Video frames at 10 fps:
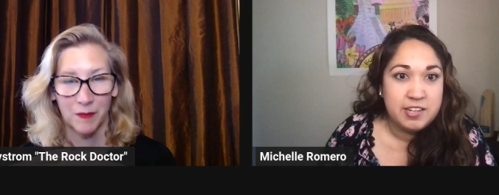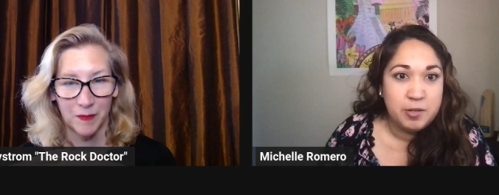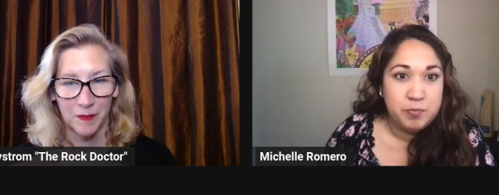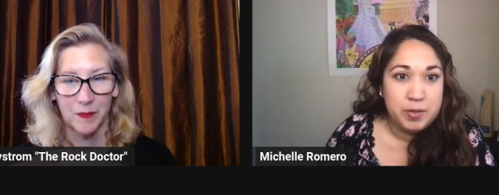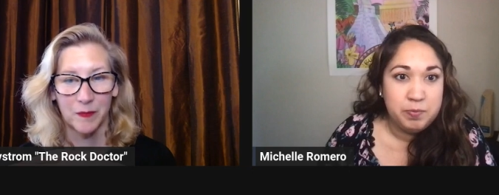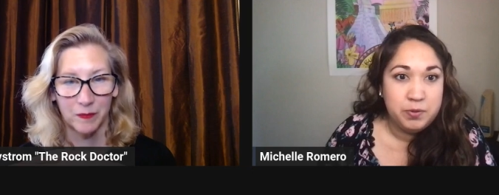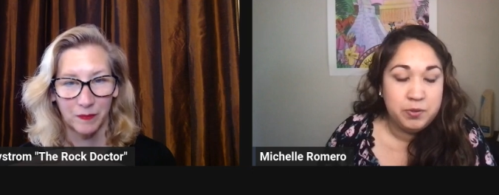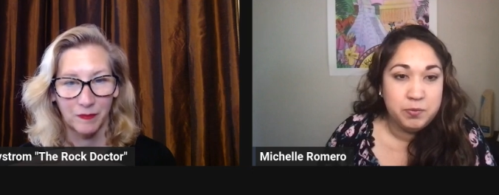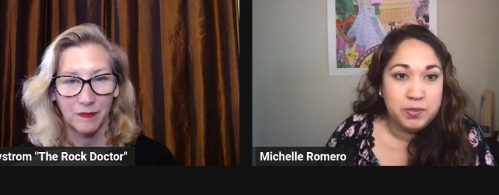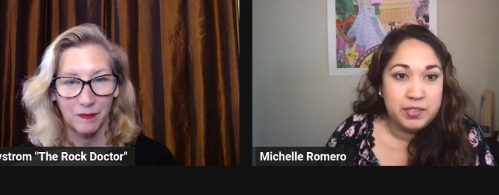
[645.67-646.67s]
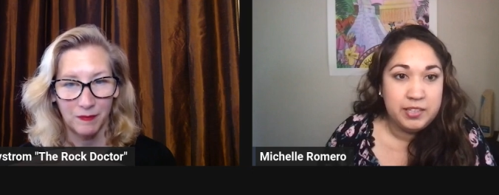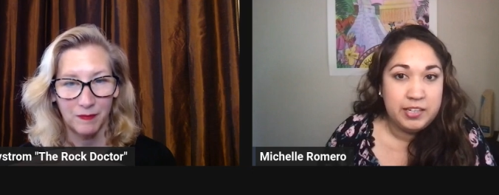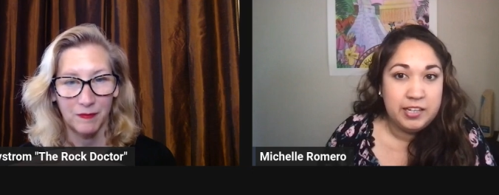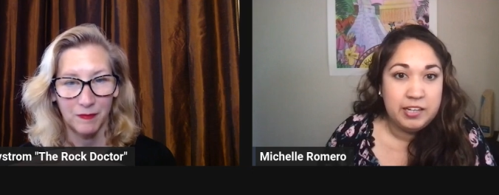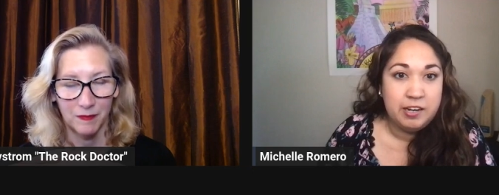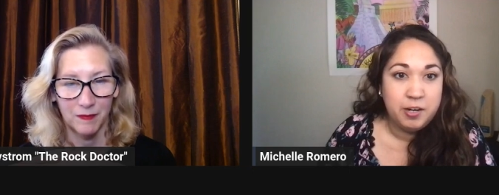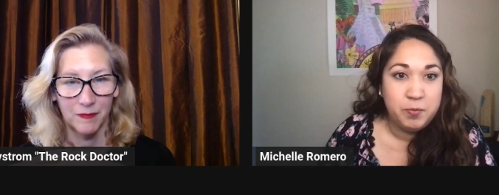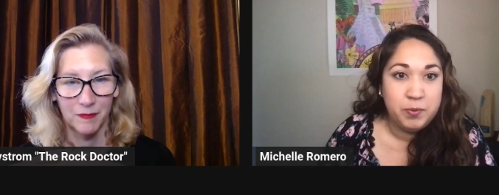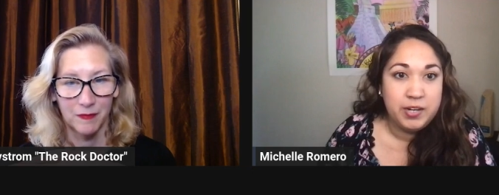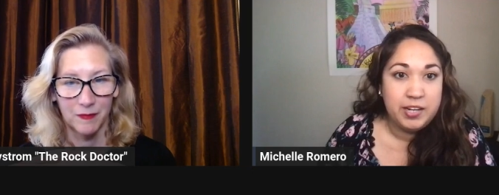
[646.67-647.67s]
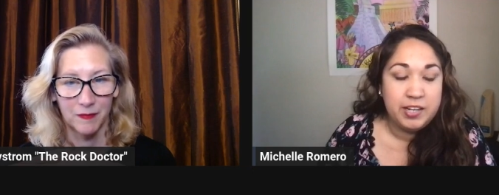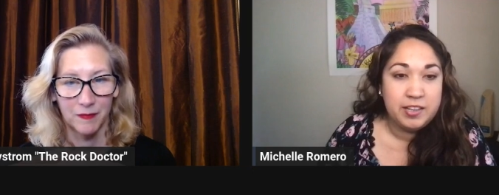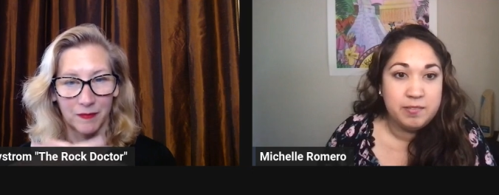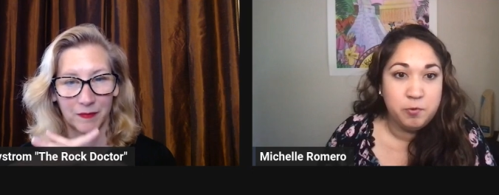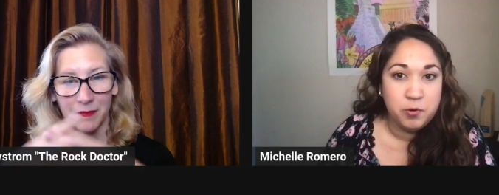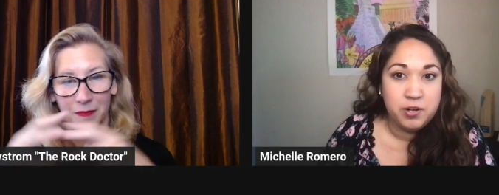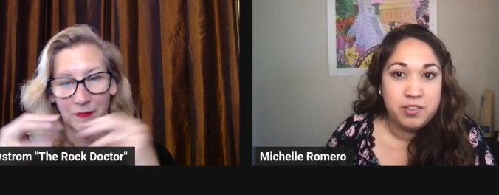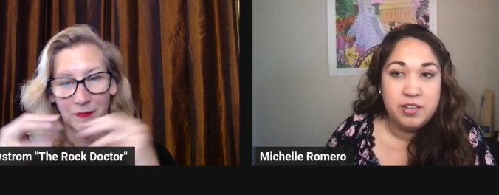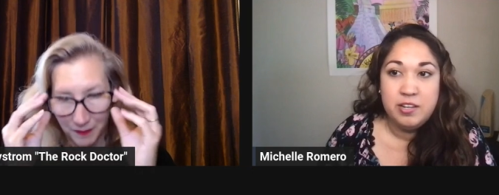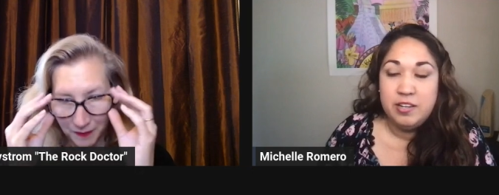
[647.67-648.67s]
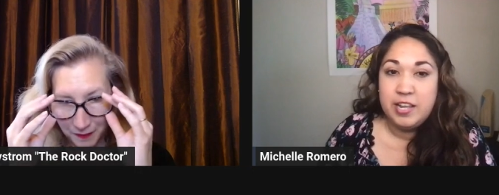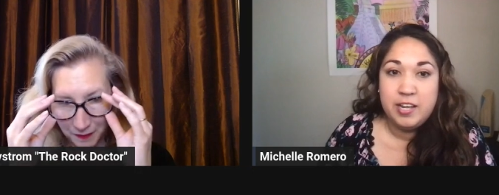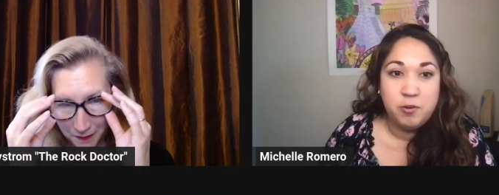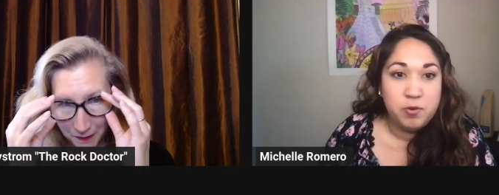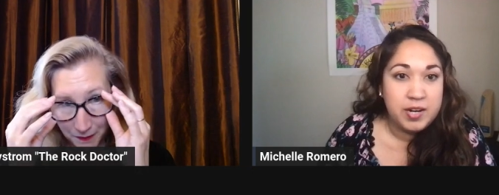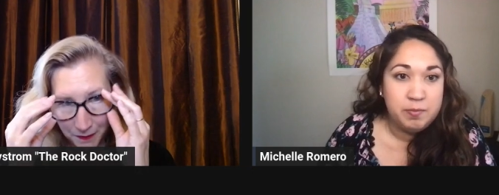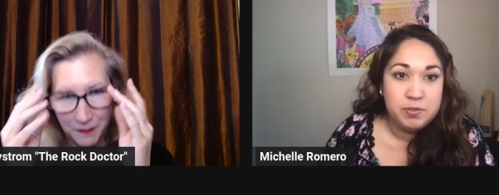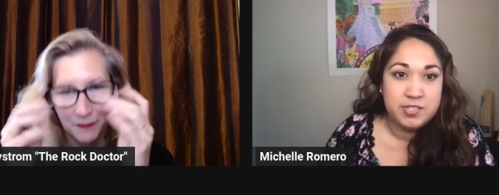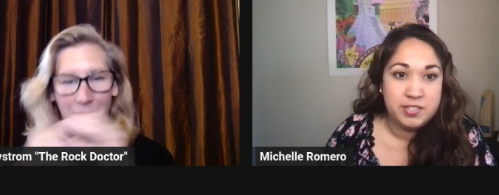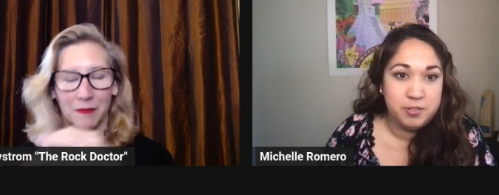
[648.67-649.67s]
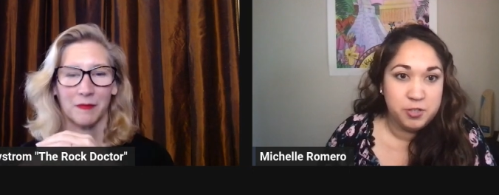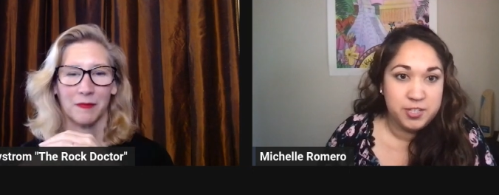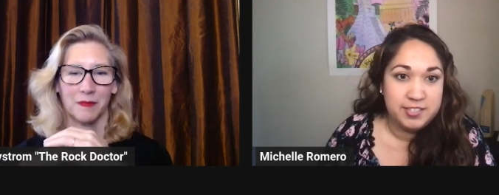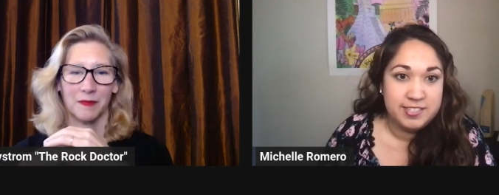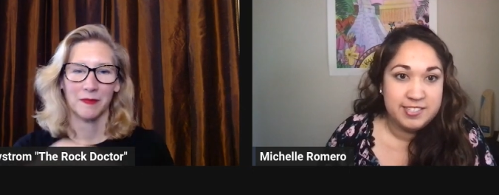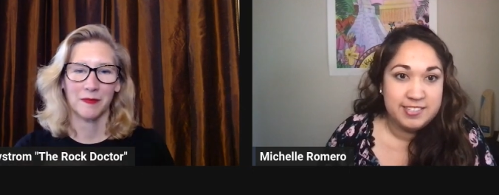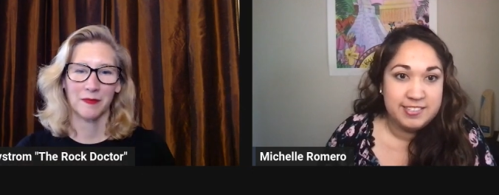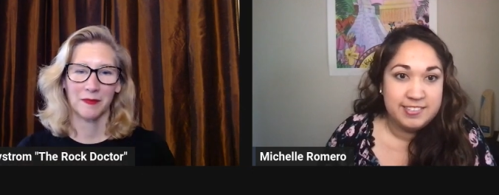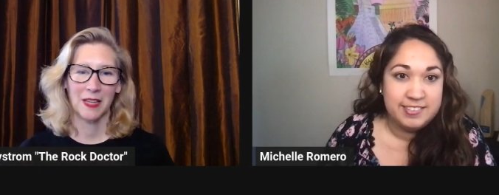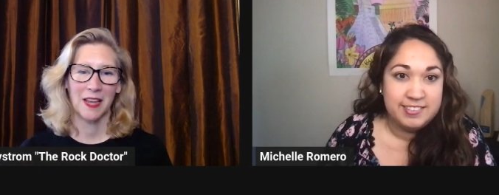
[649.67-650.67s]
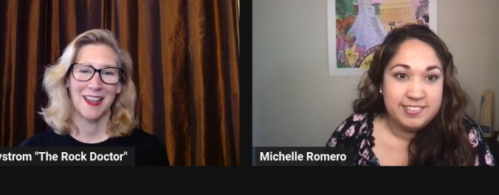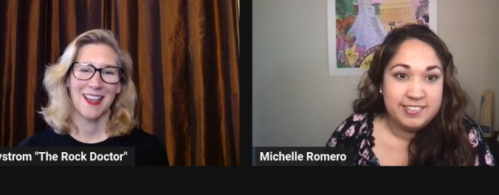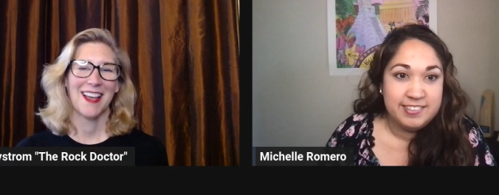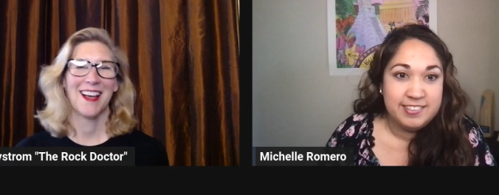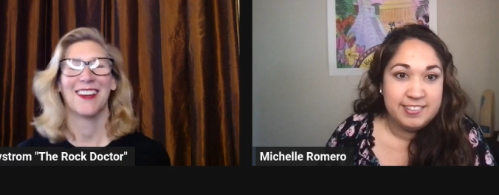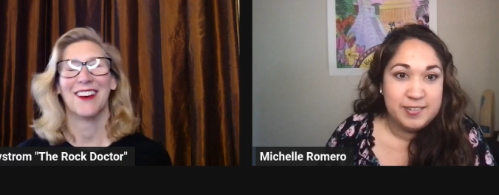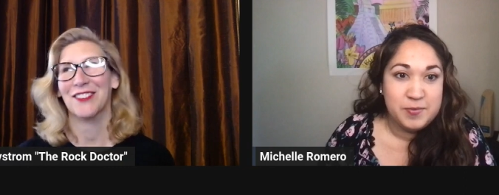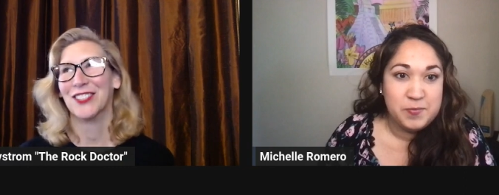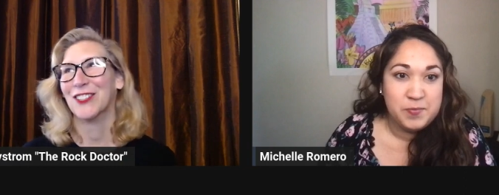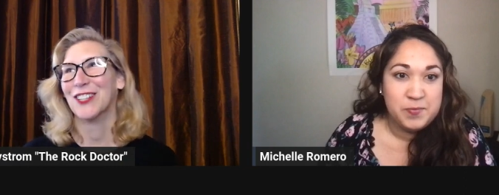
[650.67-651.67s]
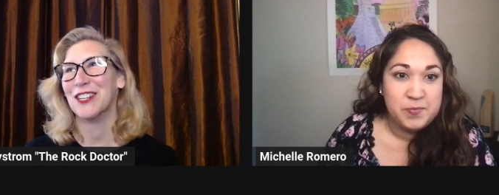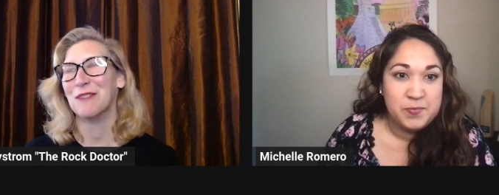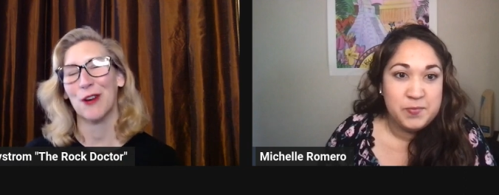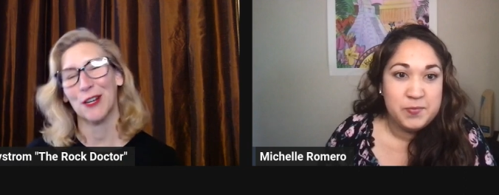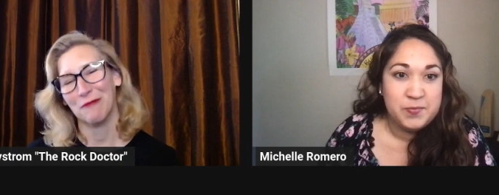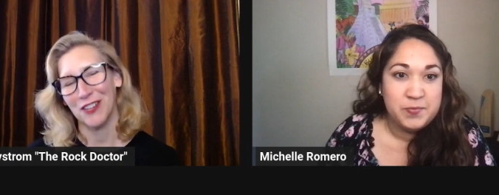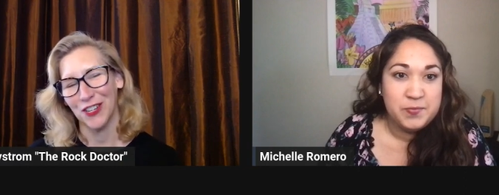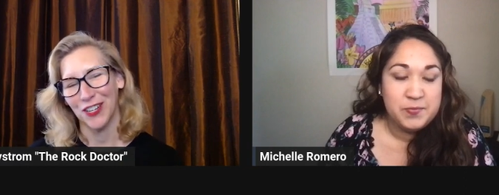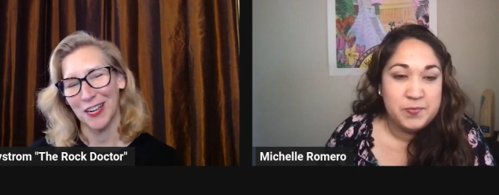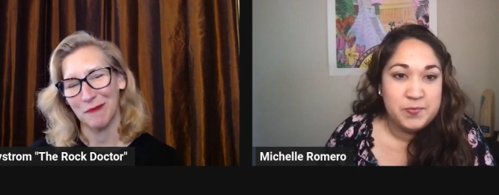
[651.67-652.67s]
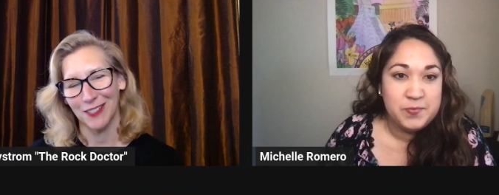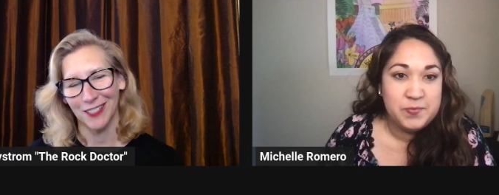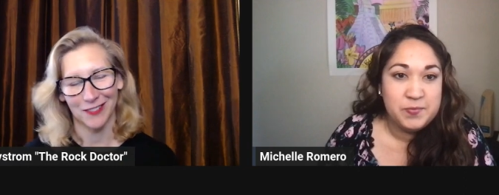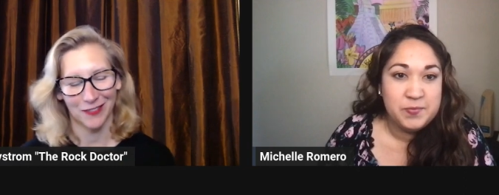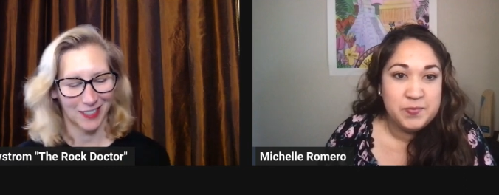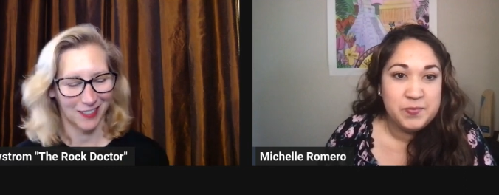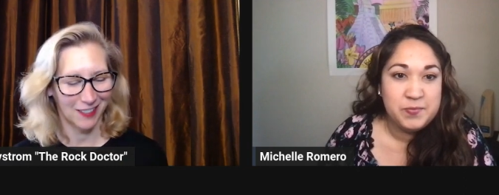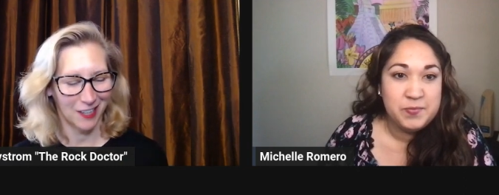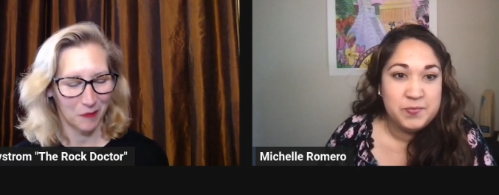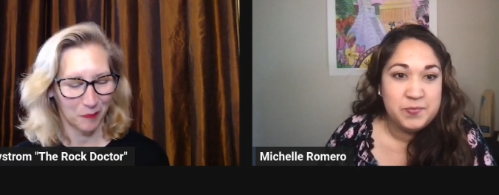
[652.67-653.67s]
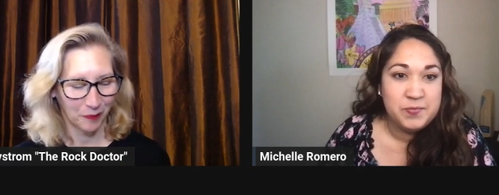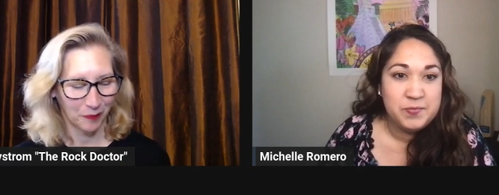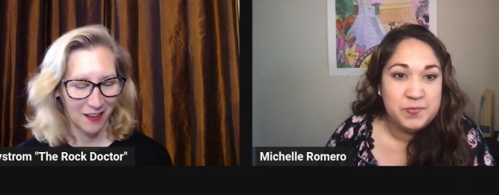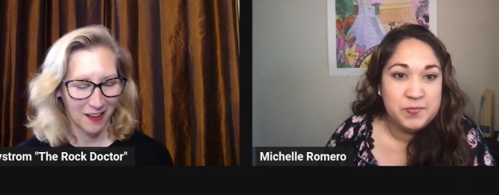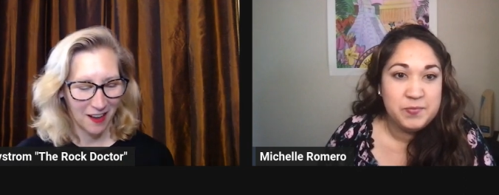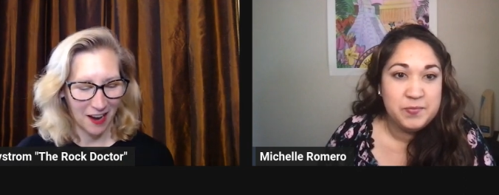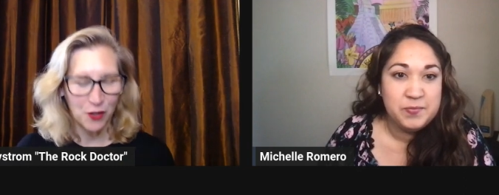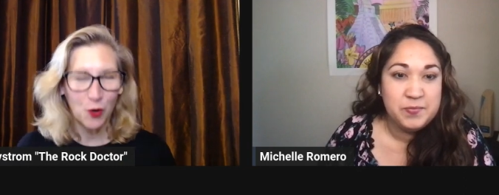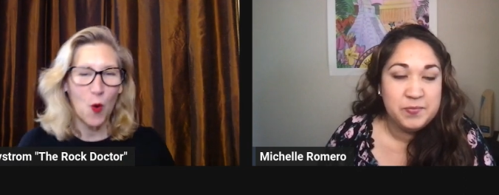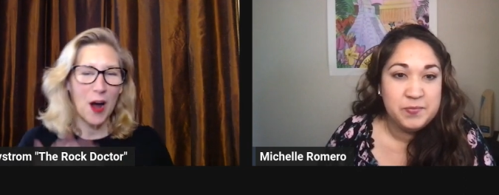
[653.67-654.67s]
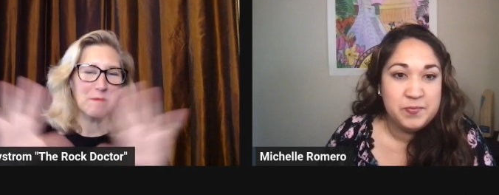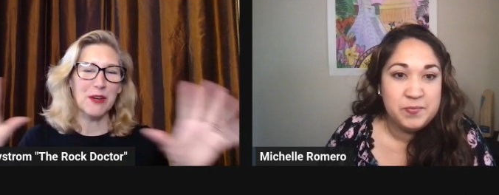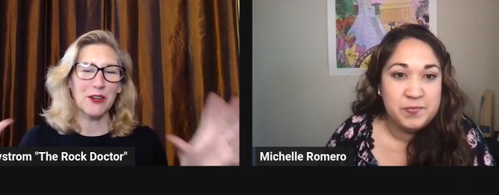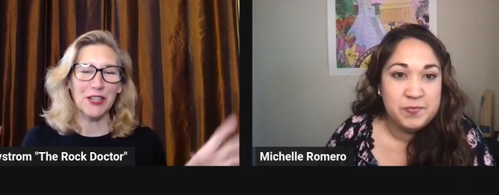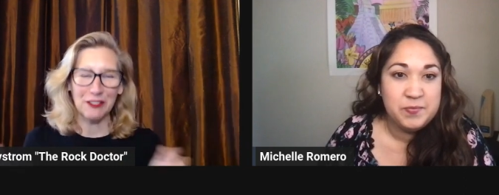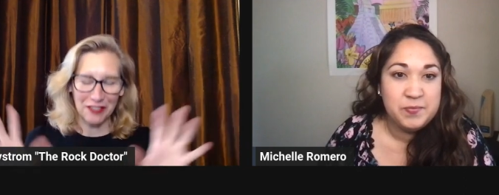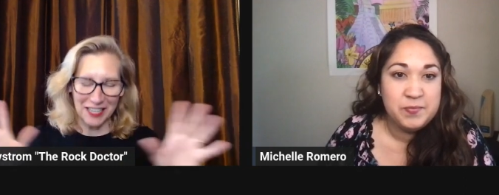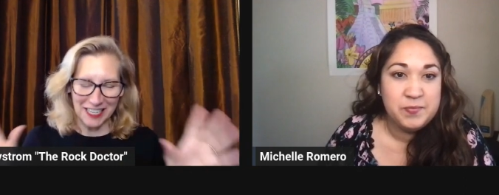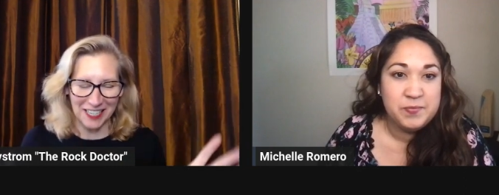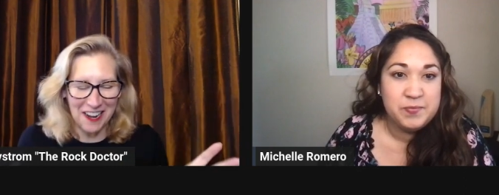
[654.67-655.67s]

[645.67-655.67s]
Speaker 1: on people who really are bringing forth incredible solutions.
Speaker 2: I'm uh, so glad you brought up venture capitalism because um, I do a wide myriad of things.